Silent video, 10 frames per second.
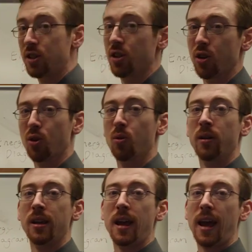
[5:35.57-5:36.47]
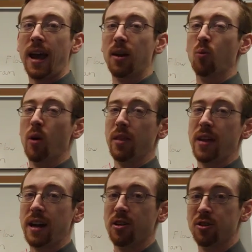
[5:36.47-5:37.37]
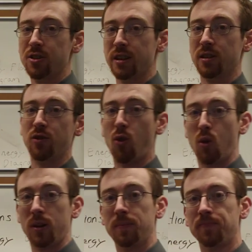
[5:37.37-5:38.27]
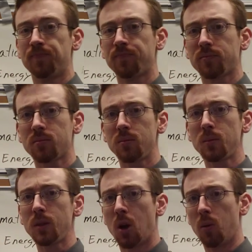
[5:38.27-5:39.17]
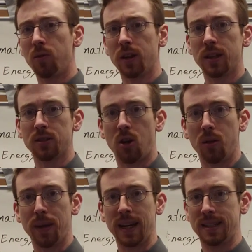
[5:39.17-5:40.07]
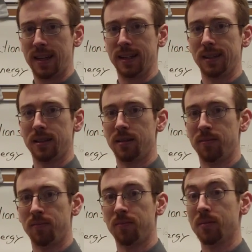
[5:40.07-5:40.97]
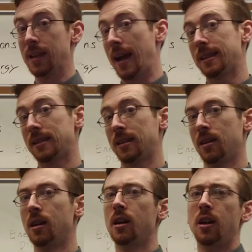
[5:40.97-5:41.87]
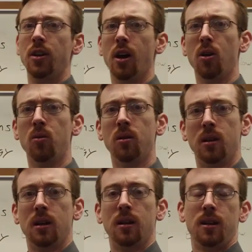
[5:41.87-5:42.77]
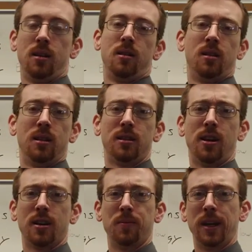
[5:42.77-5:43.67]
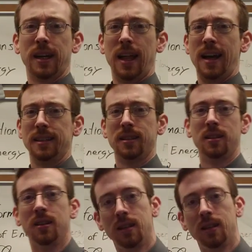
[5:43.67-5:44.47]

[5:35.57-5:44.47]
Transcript: to do and what that energy is for. Hopefully this all made sense. Yes? No? Talk to me in class.